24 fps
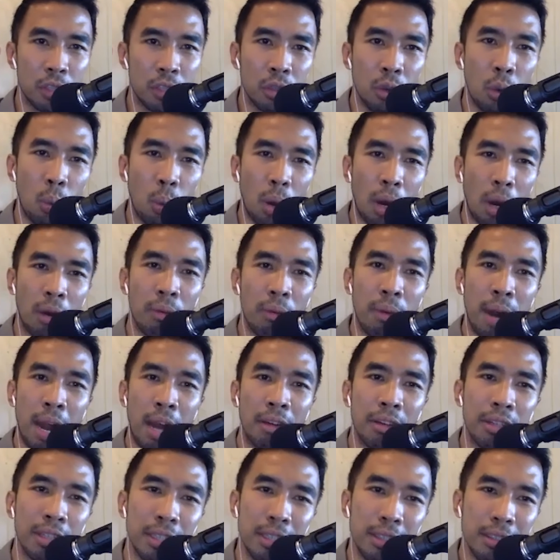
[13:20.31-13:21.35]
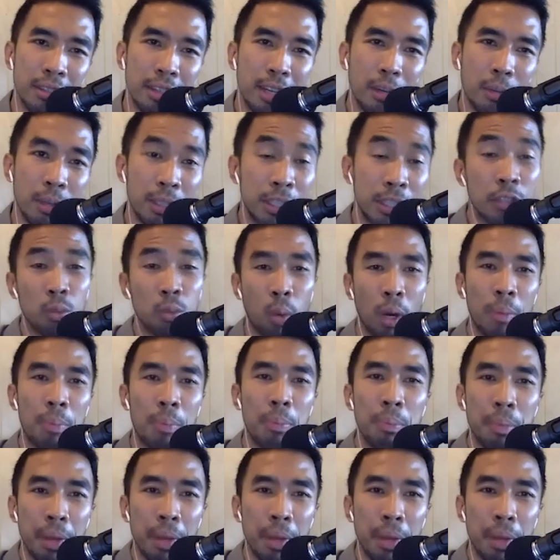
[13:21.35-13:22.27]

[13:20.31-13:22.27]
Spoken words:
so well rounded, which is what